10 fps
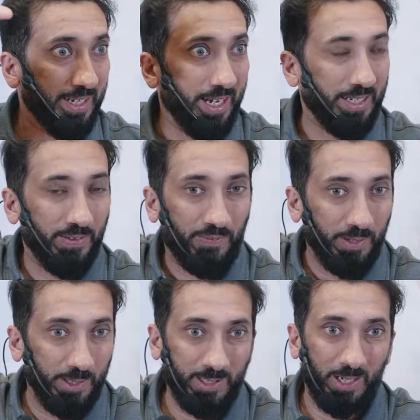and the
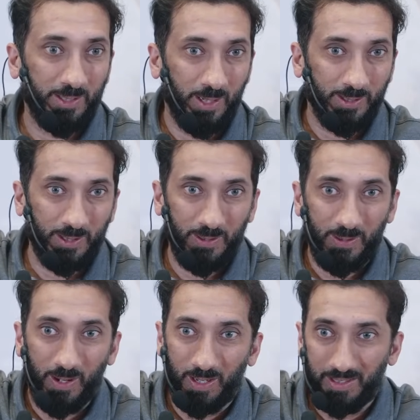furthest stars also,
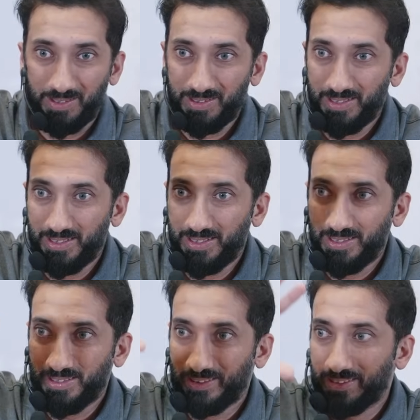all
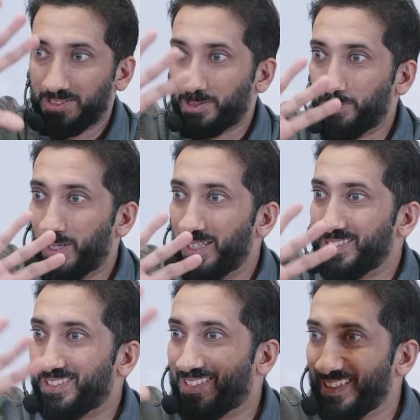
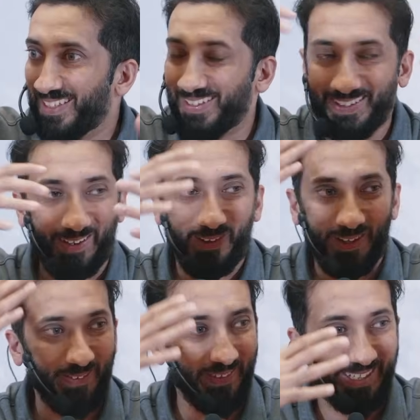smudged. All
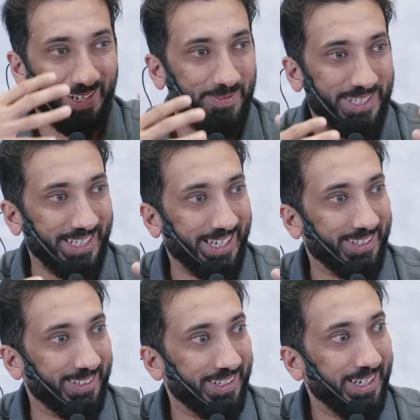of it comes
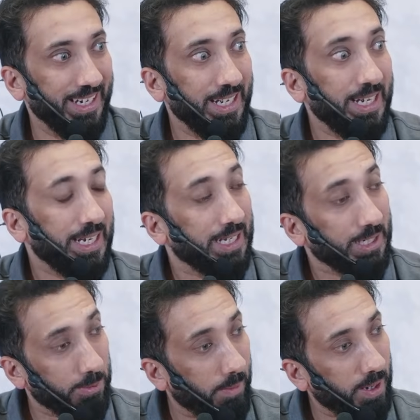together.
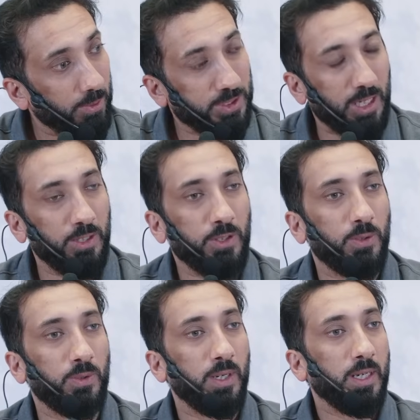You remember I was telling
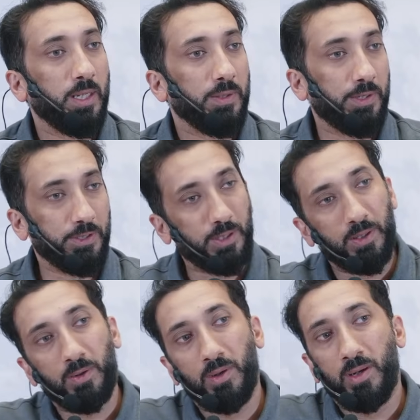you there's
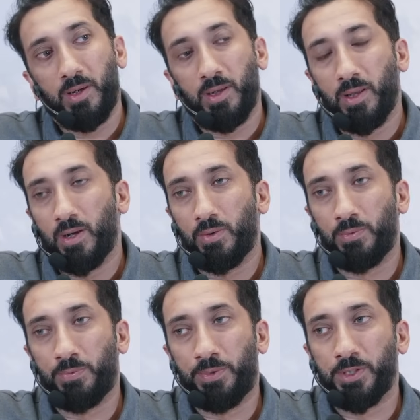
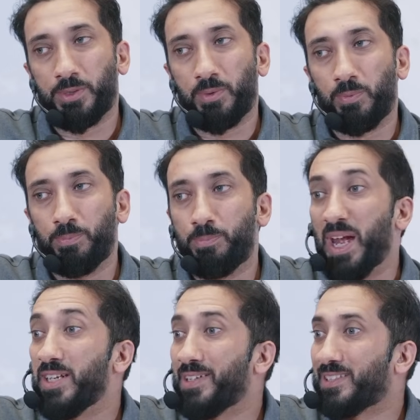
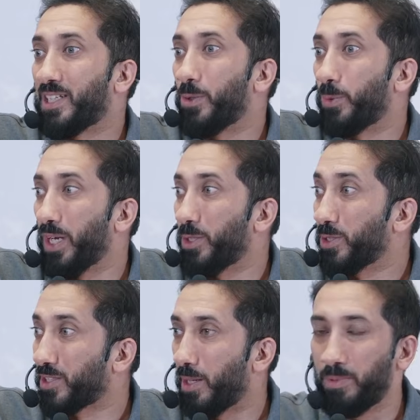bandits and
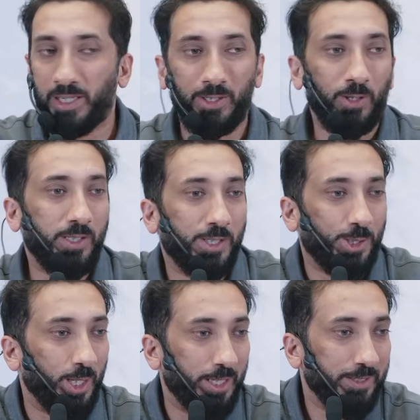raiders coming and you're just
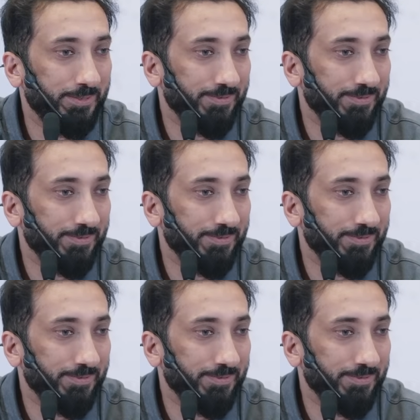chilling?